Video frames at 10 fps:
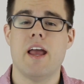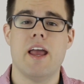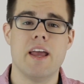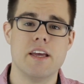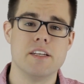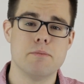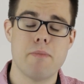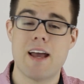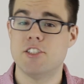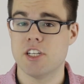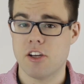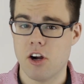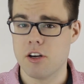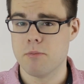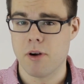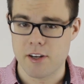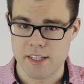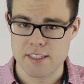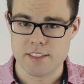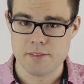and Magic Card
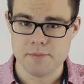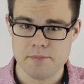Market.